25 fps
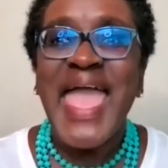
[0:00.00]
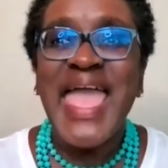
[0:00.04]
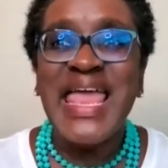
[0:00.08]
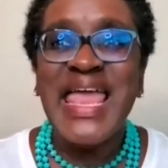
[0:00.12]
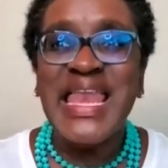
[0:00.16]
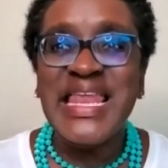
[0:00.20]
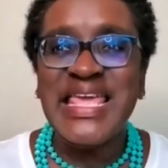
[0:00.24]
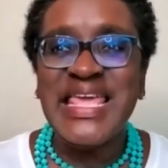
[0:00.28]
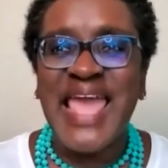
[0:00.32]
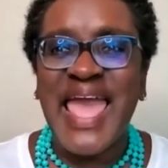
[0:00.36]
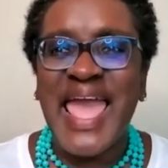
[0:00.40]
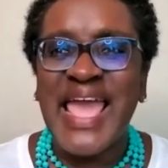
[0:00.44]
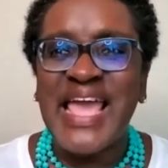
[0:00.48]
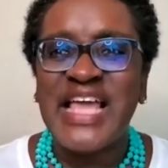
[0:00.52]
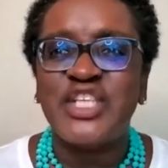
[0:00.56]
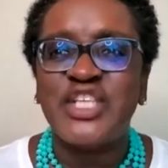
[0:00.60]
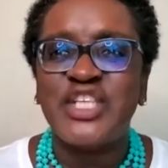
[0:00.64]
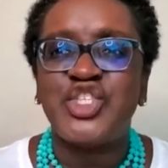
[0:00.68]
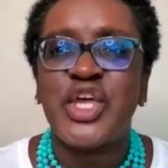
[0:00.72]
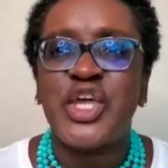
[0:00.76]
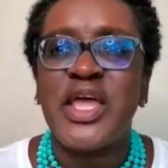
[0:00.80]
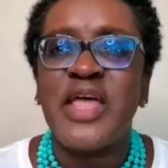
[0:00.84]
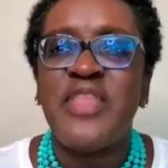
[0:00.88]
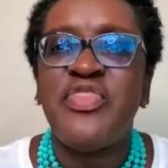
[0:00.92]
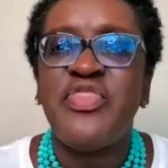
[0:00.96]

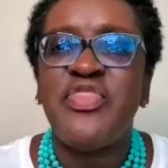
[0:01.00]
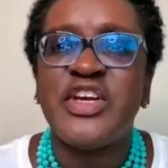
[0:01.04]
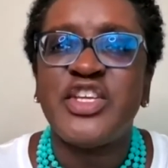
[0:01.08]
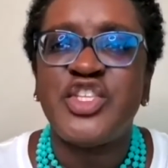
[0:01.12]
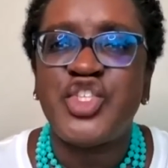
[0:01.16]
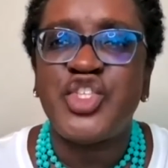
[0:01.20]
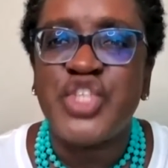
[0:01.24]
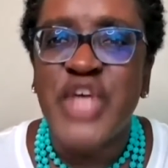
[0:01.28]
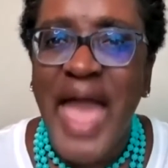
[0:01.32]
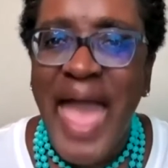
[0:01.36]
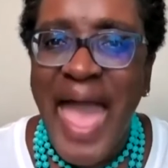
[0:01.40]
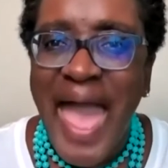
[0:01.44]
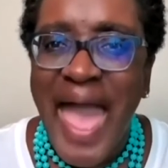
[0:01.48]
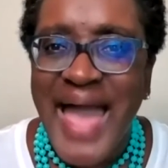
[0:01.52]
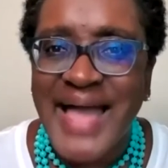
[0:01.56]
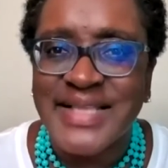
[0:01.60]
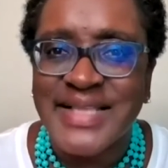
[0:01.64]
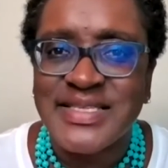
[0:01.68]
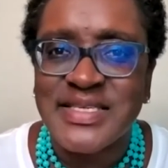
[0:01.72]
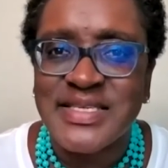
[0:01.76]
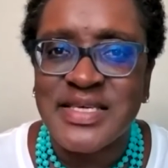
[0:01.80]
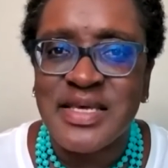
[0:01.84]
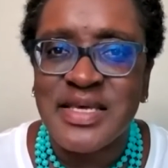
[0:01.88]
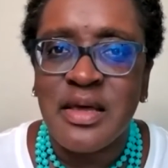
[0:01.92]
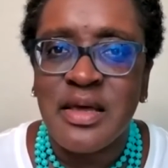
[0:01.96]
Engage in the
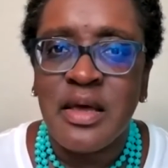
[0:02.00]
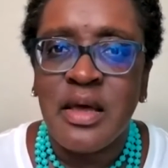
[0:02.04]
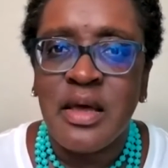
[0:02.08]
chat,